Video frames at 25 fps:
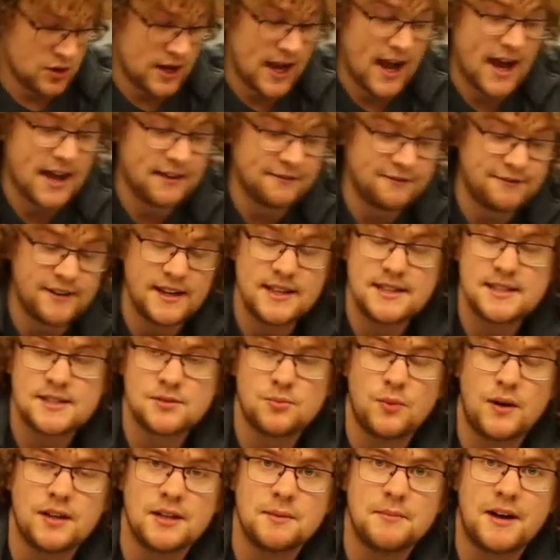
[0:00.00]
can
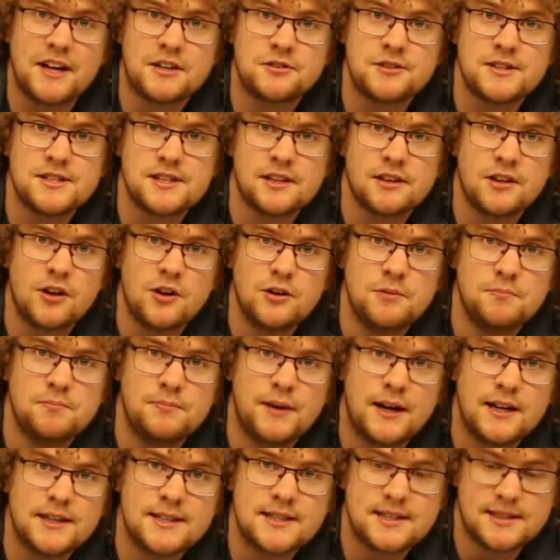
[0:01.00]
fence while the batteries are low,
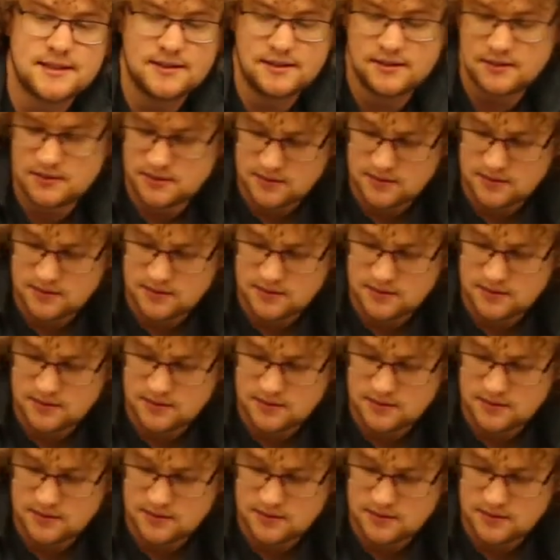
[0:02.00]
but